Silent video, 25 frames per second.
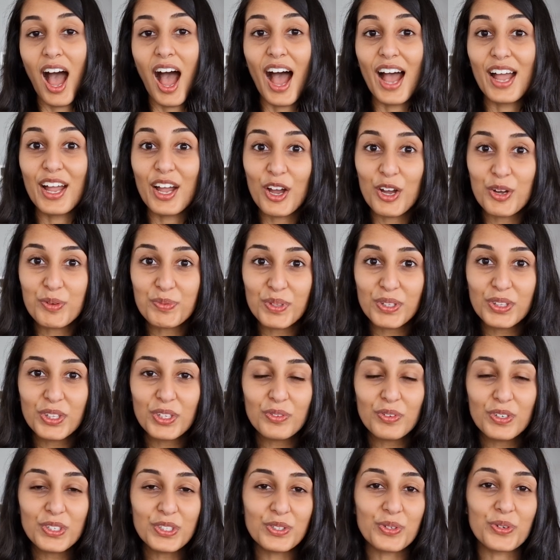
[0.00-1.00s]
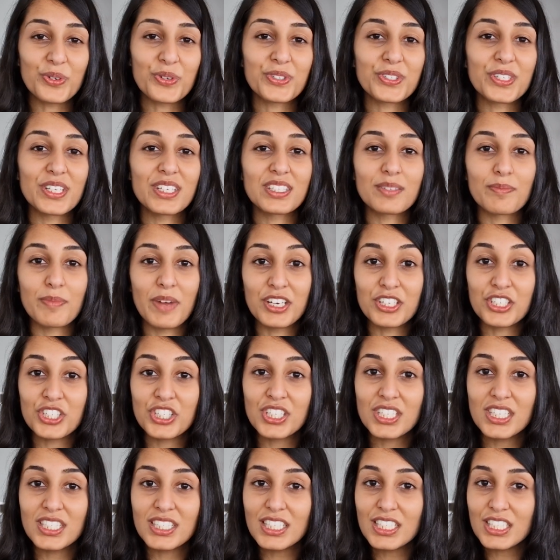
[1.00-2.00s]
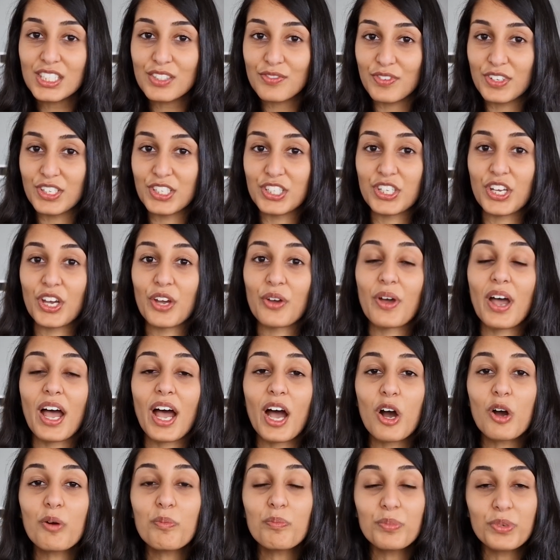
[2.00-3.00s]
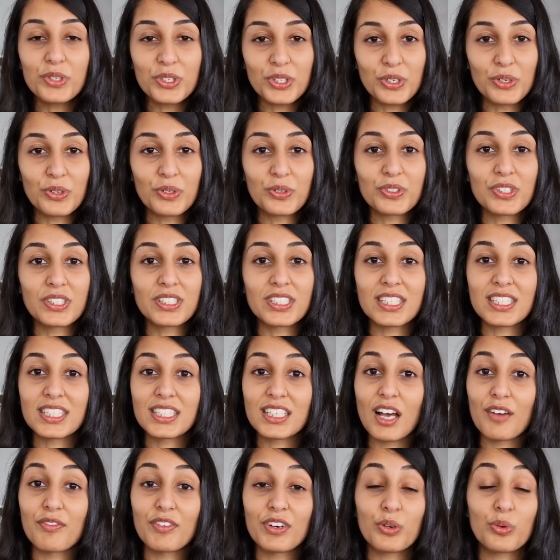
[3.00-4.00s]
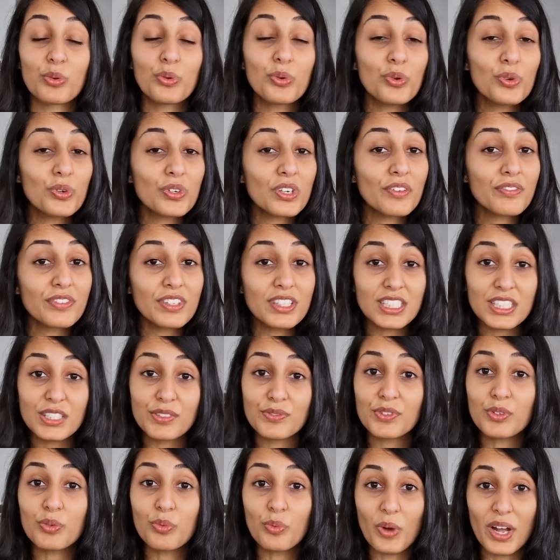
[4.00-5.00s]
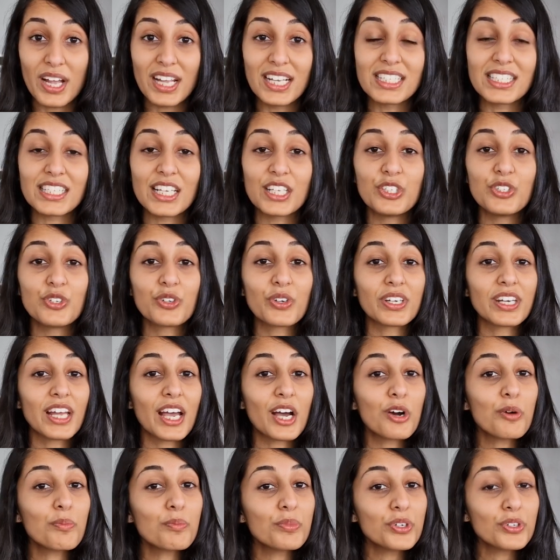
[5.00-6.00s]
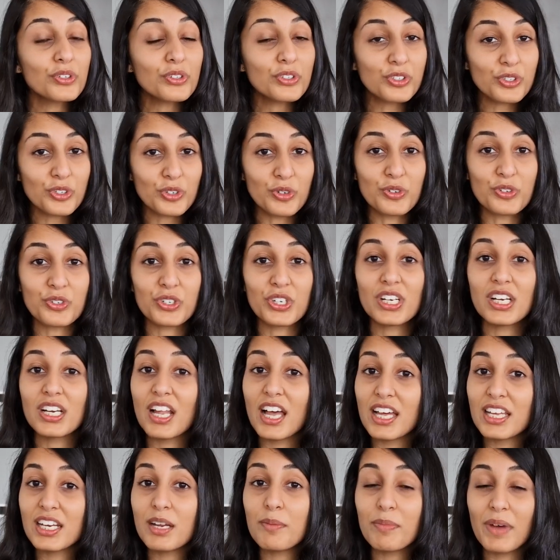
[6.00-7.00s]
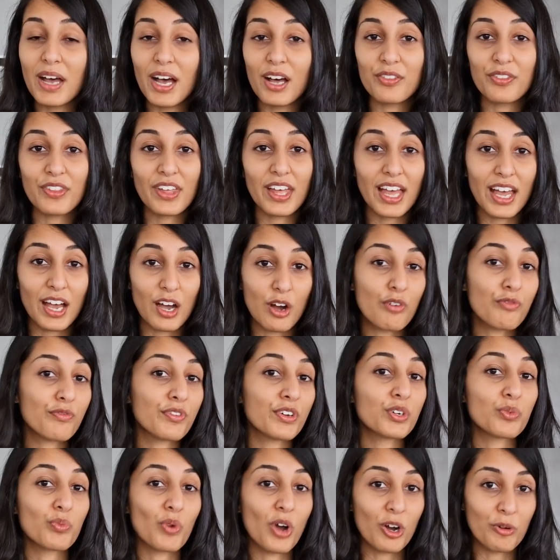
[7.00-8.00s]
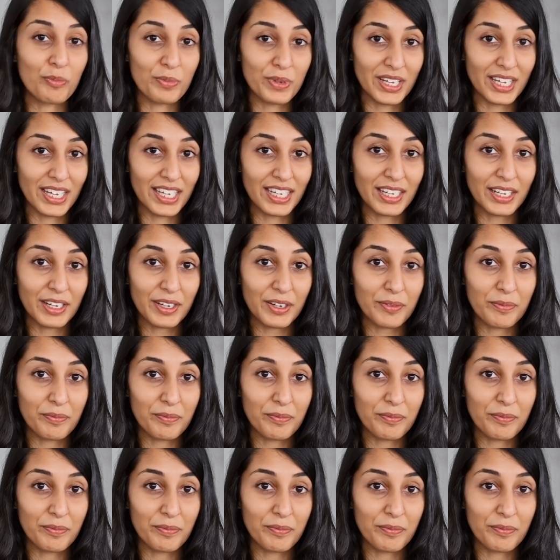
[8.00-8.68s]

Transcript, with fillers: I hope that the resources mentioned in this video help you to discover all of the different ways that you can help your children learn about their health and well-being.